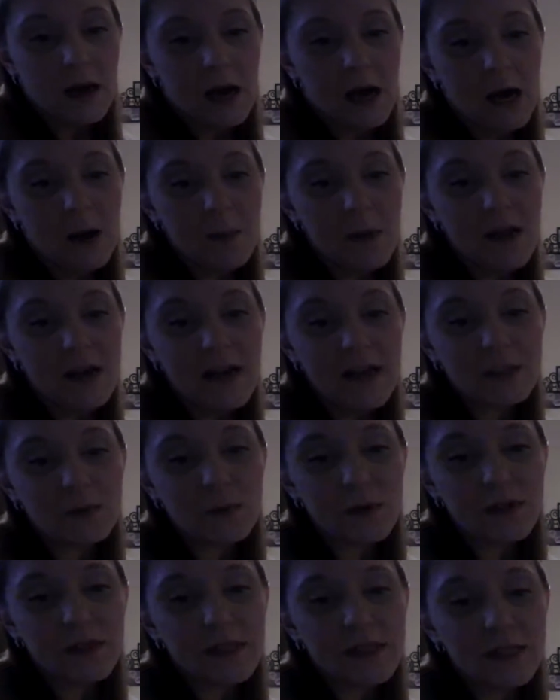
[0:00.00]
Next, we're
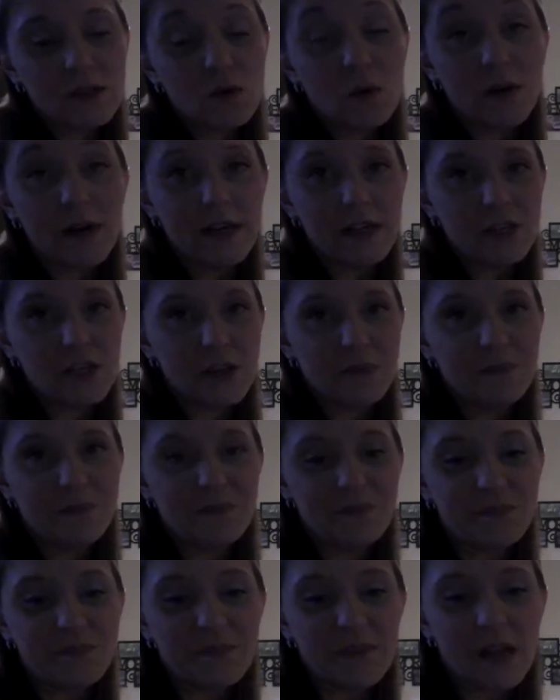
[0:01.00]
going to test coordination.
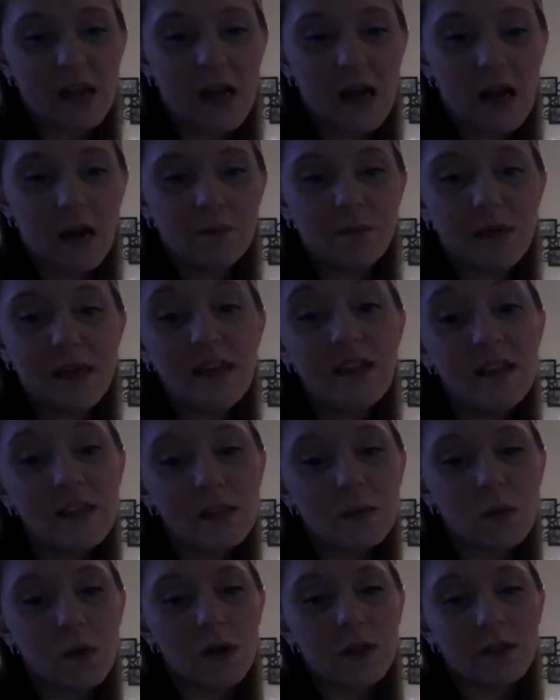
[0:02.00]
In
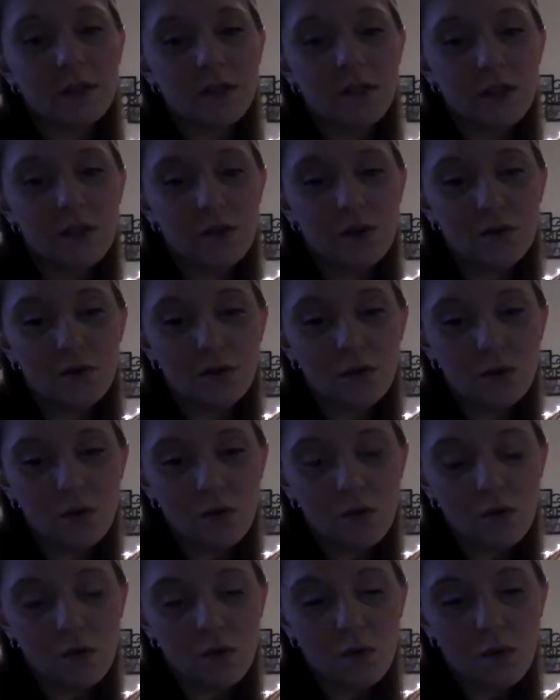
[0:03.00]
this one,
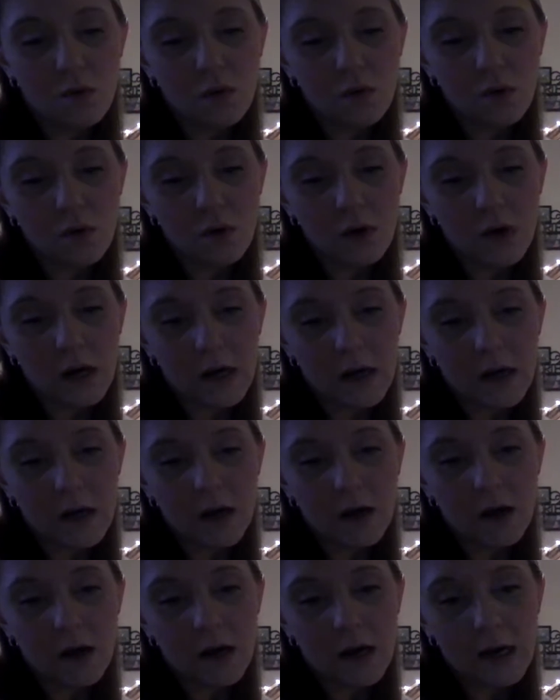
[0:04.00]
you
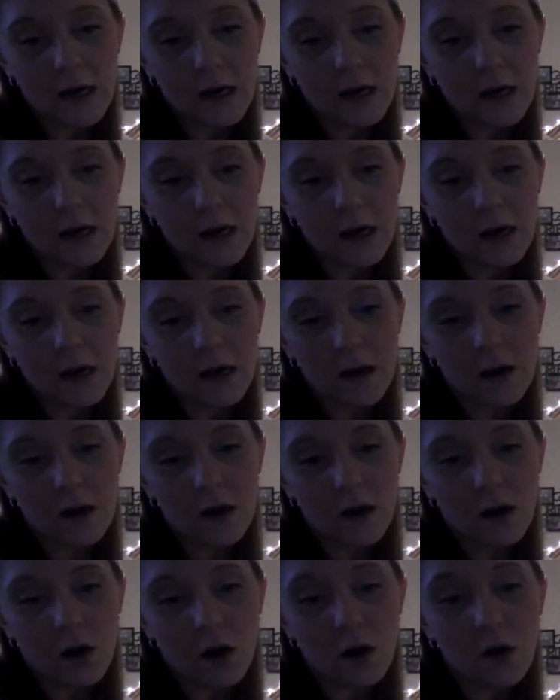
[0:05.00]
are
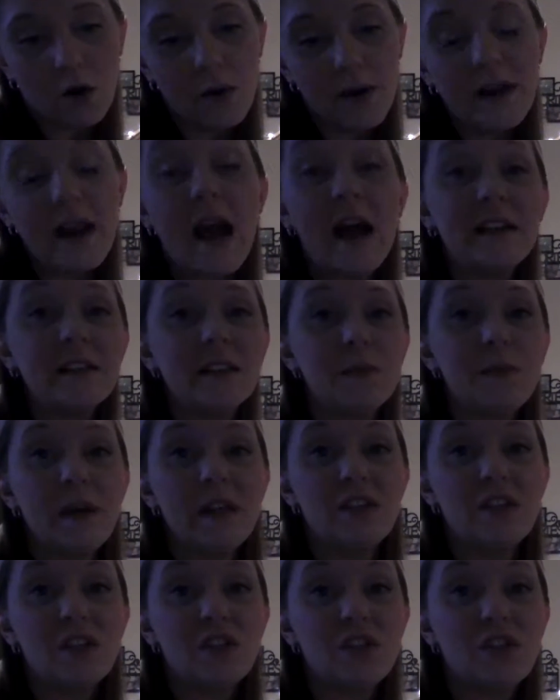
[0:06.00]
going to ask the
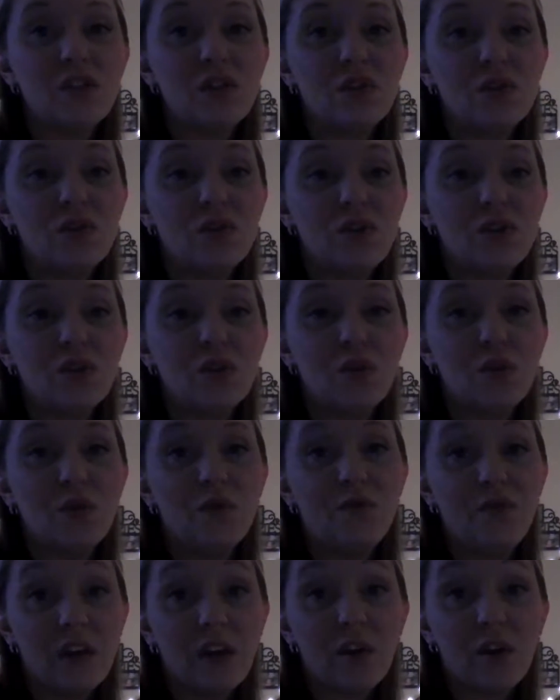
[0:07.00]
patient to do
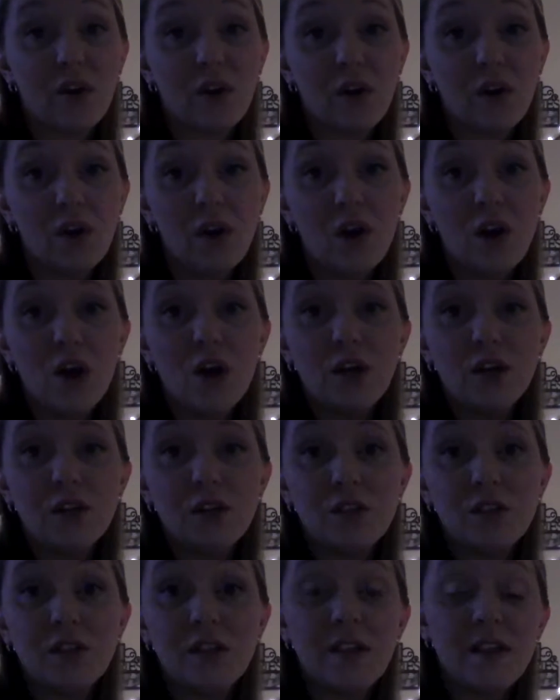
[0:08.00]
finger
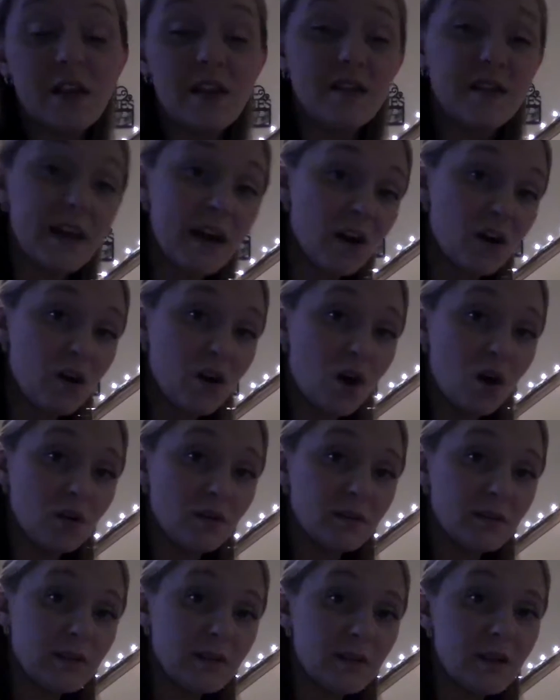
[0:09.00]
to then their
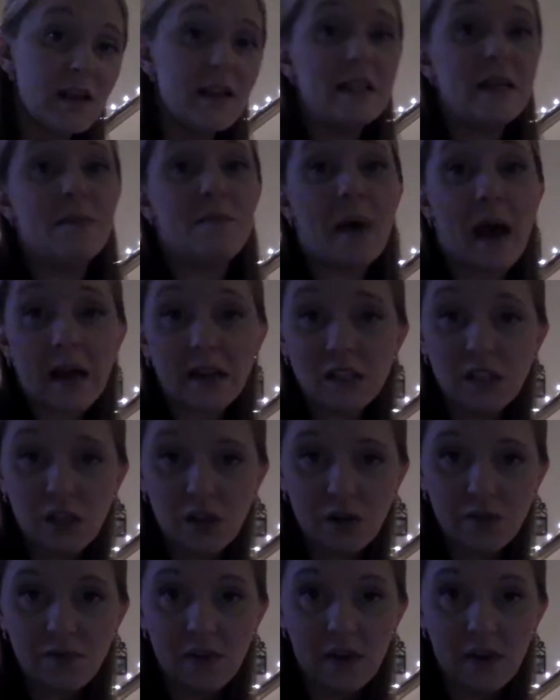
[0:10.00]
nose and then back to your